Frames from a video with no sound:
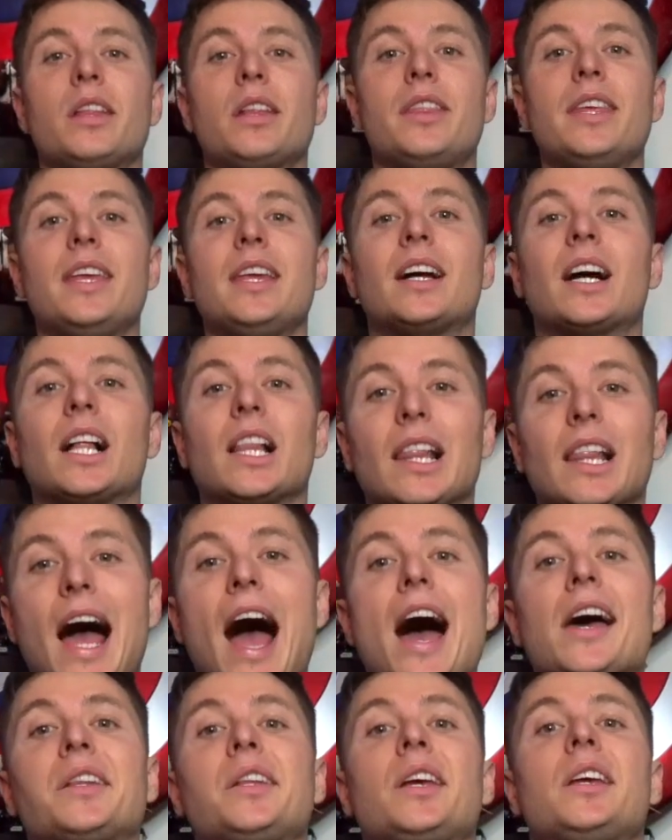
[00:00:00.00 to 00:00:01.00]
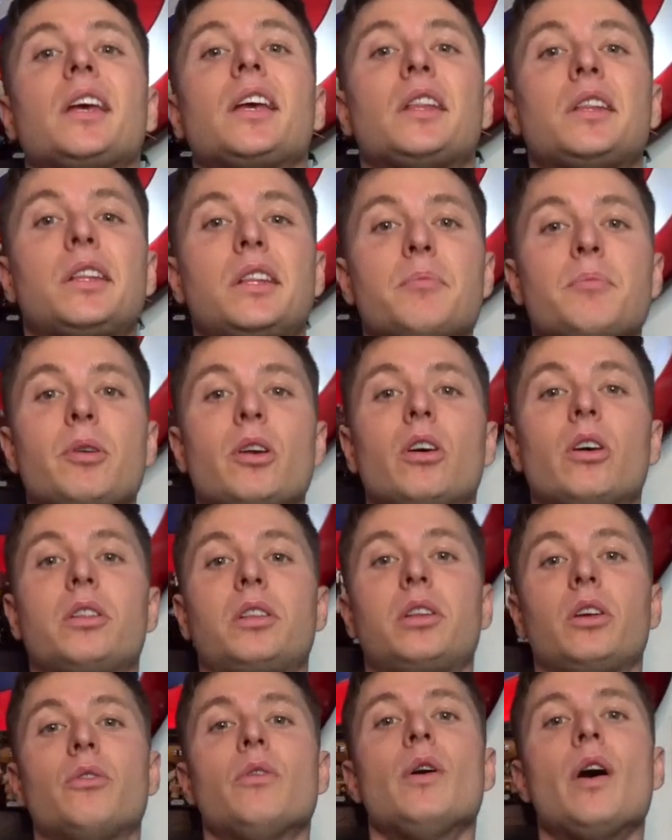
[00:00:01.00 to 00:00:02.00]
the classic symbiote
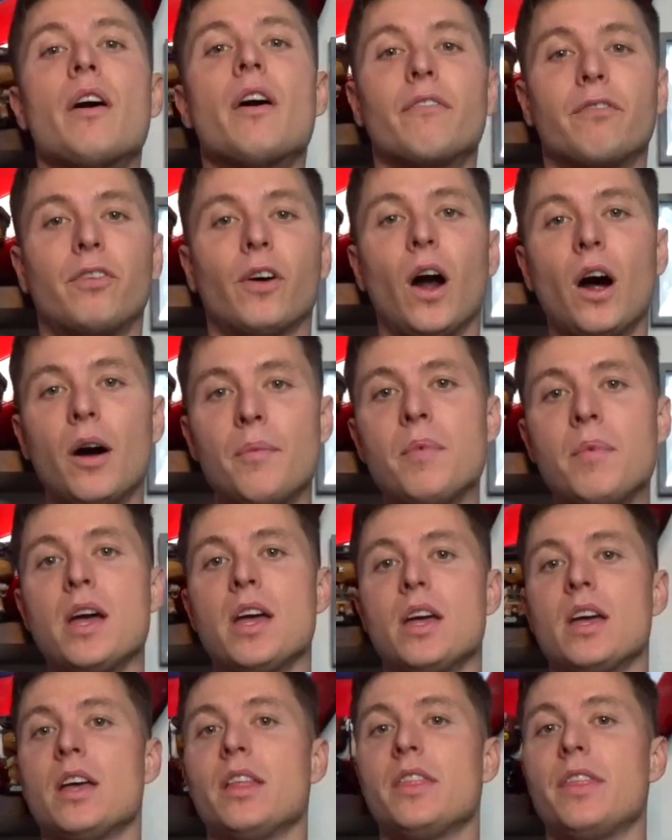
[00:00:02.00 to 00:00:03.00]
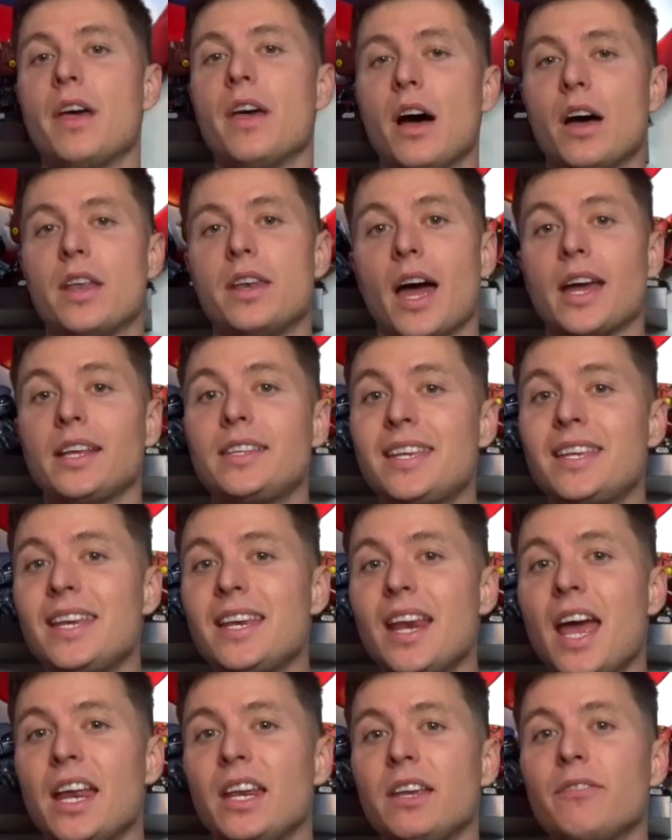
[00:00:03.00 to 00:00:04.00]
suit from the
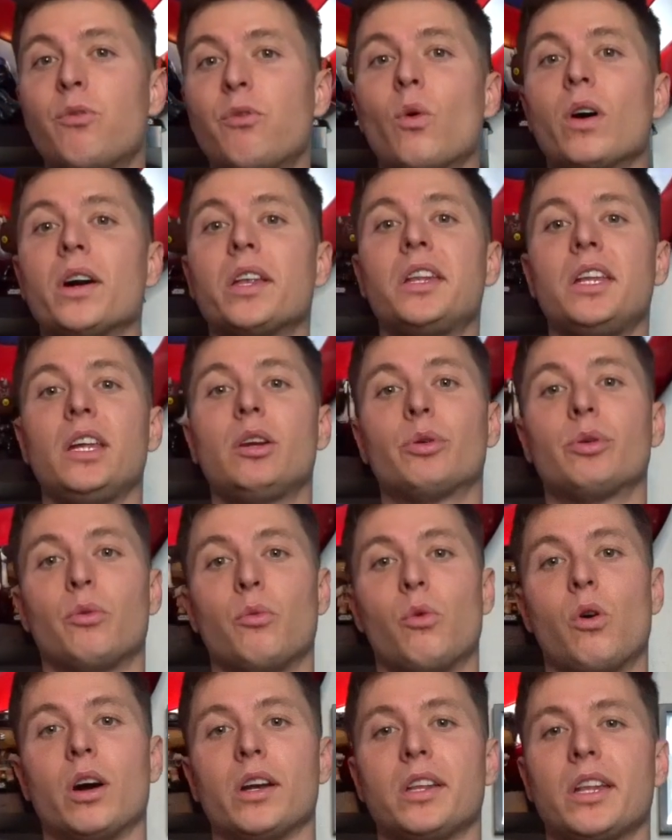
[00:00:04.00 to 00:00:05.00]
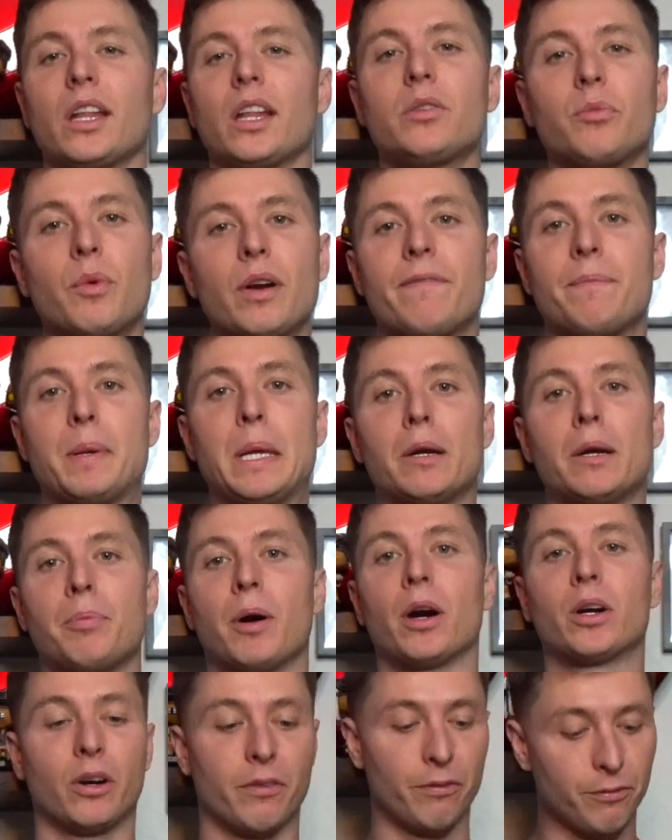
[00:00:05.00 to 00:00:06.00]
1984 Secret Wars. That's when Peter
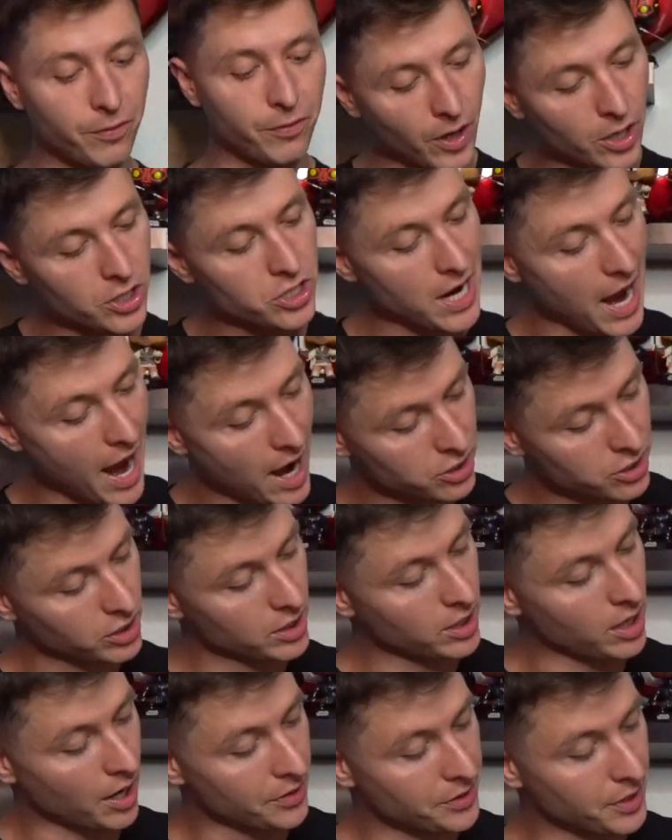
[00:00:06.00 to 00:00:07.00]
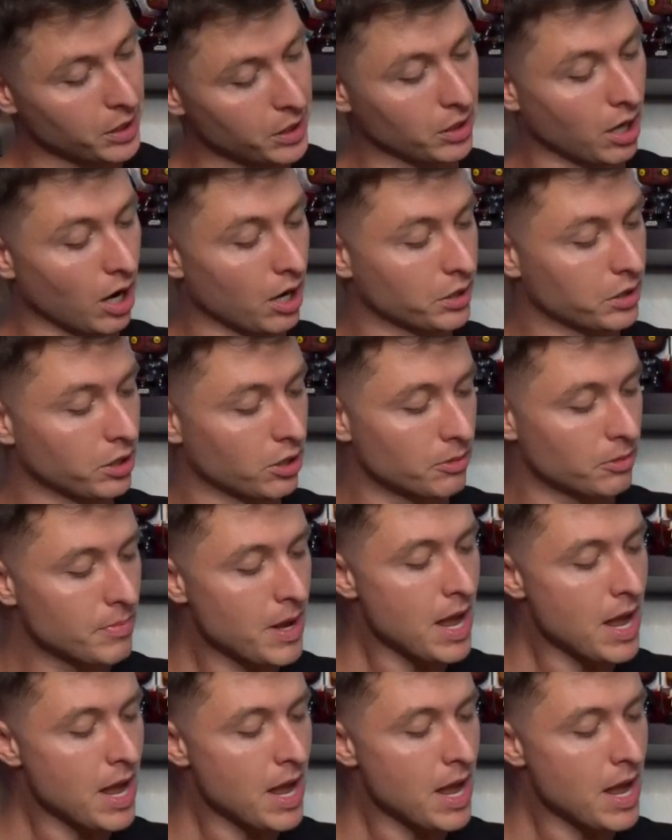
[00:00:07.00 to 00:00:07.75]
Parker first actually got this costume,